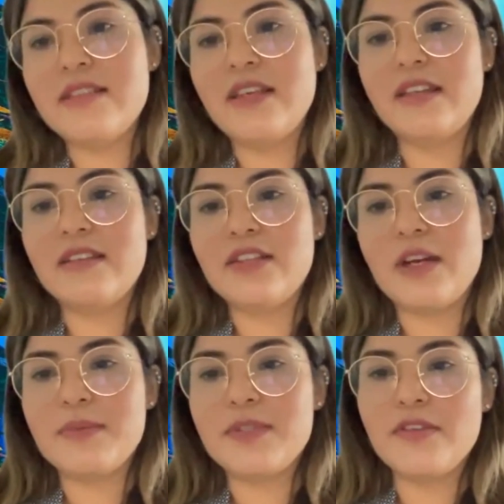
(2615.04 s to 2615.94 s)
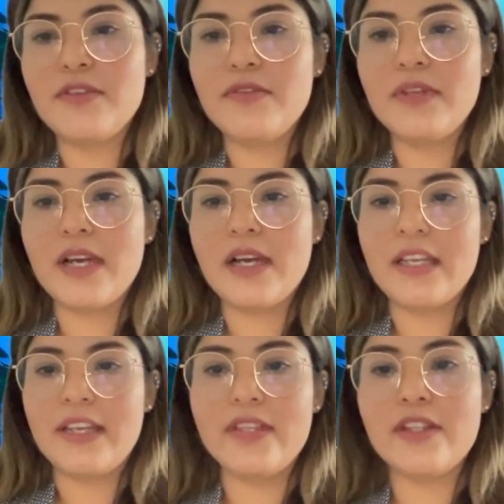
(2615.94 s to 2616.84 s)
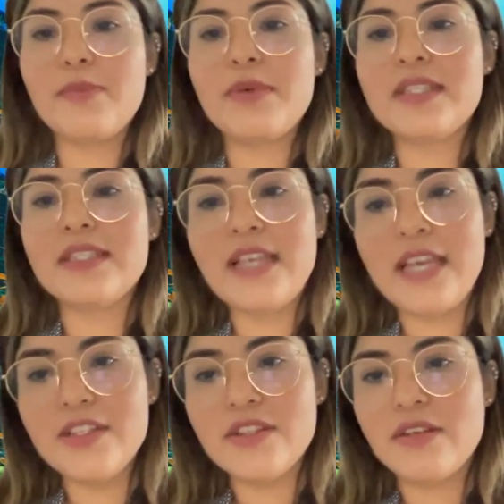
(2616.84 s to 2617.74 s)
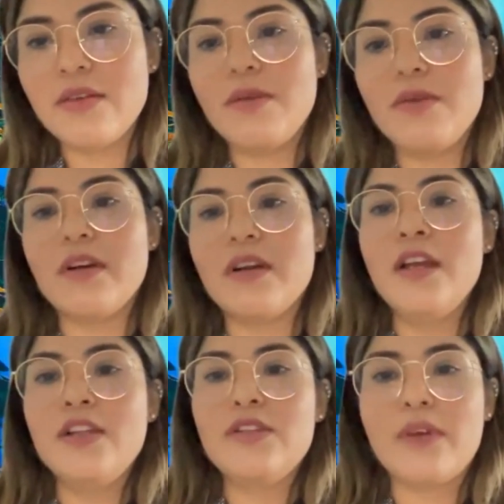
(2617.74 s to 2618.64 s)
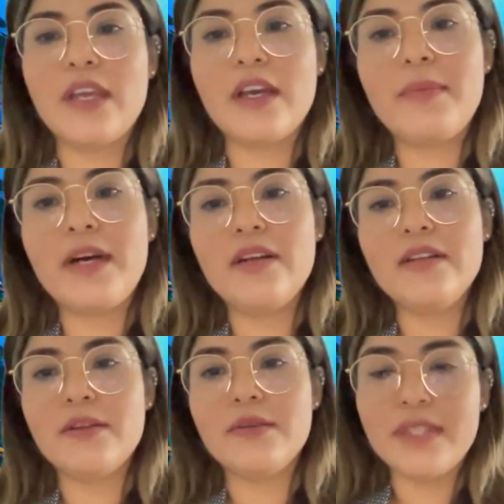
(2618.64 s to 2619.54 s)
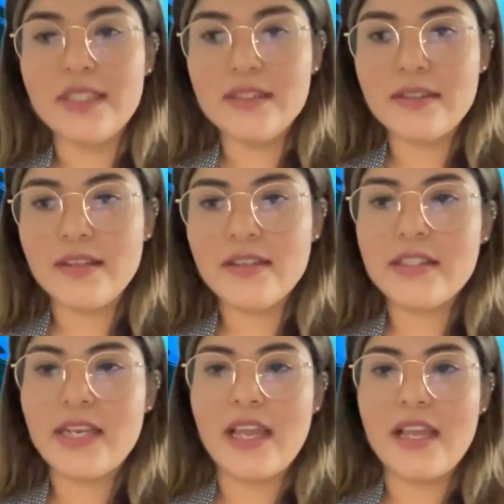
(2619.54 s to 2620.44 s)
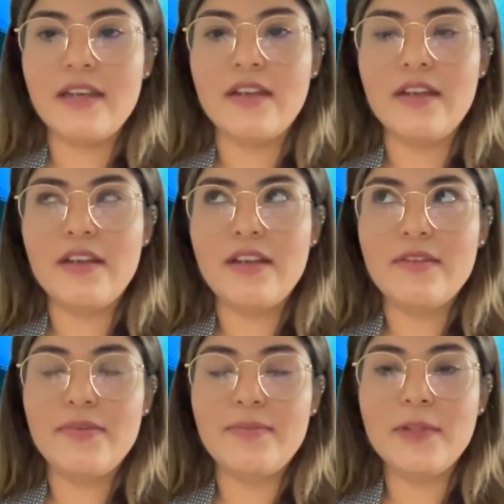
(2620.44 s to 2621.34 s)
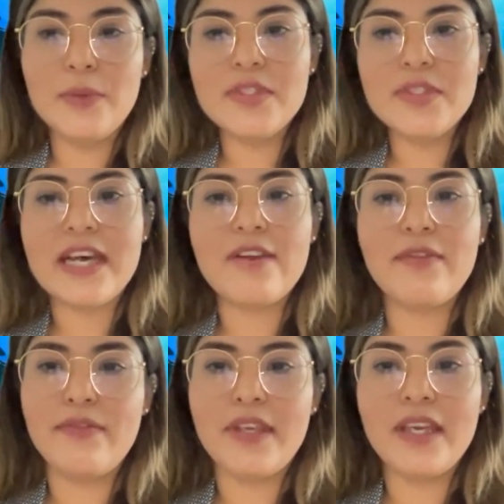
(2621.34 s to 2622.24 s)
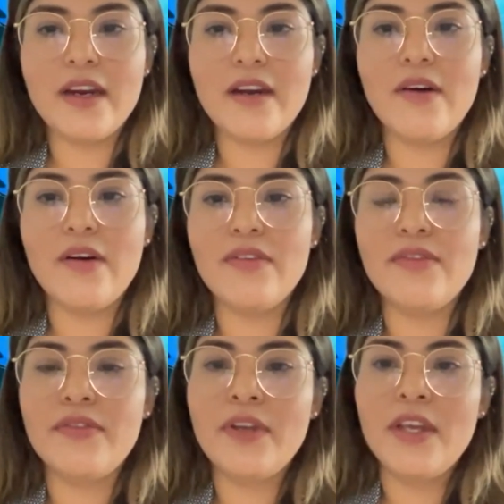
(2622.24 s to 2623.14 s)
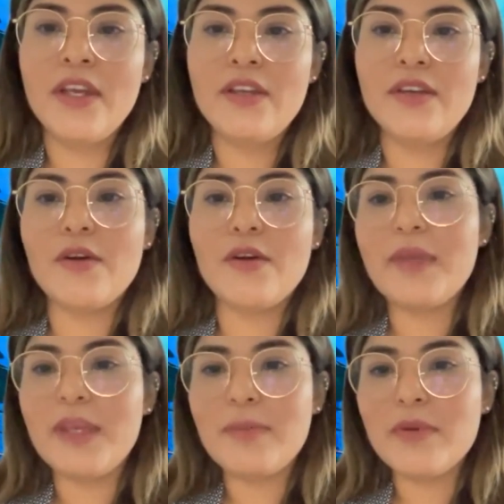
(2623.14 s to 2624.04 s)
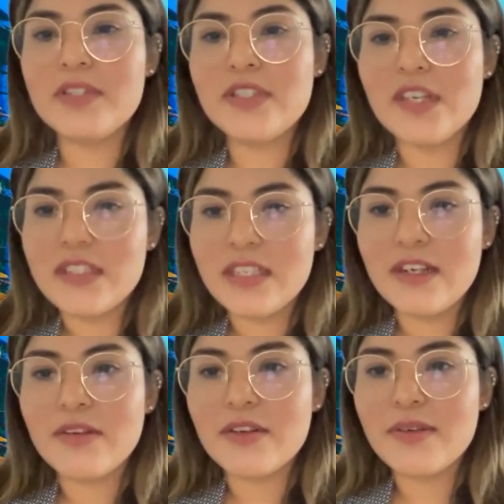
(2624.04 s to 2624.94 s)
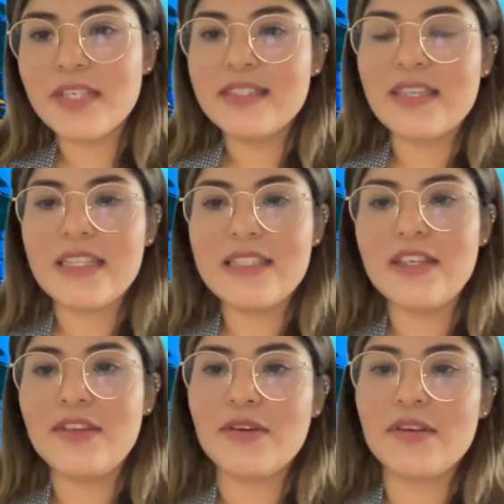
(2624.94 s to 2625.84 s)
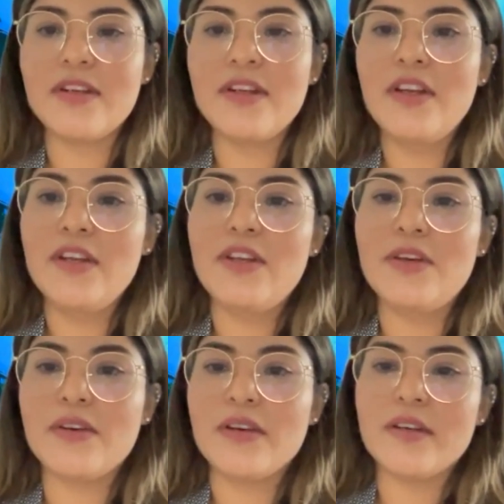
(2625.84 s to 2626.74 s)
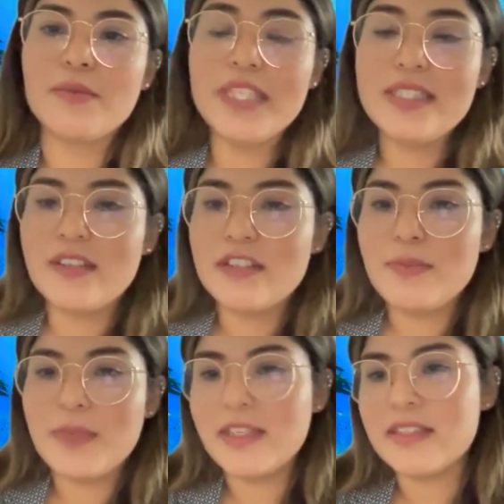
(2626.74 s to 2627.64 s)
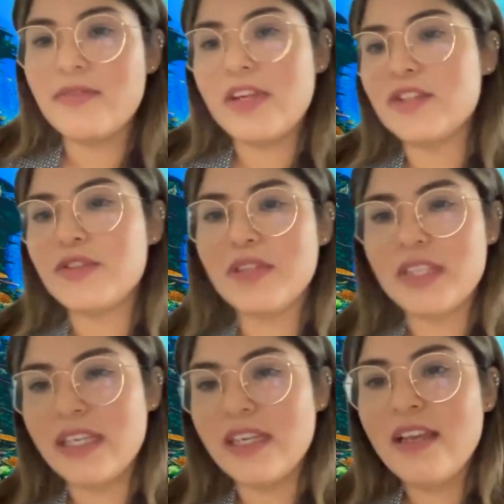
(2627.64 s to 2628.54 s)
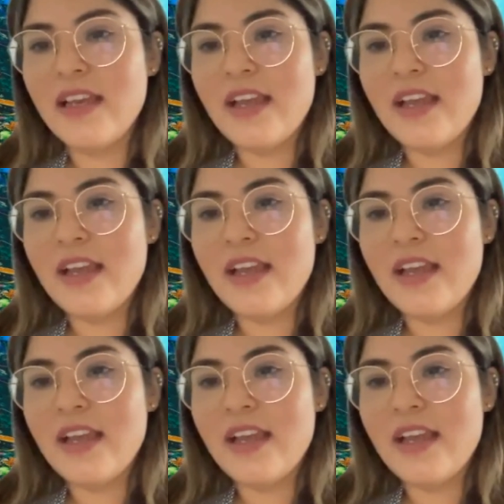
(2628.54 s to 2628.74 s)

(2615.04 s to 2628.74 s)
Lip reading: in terms of giving their presentation or talking about their research, and lose that fear of, people judging or criticizing your research, because eventually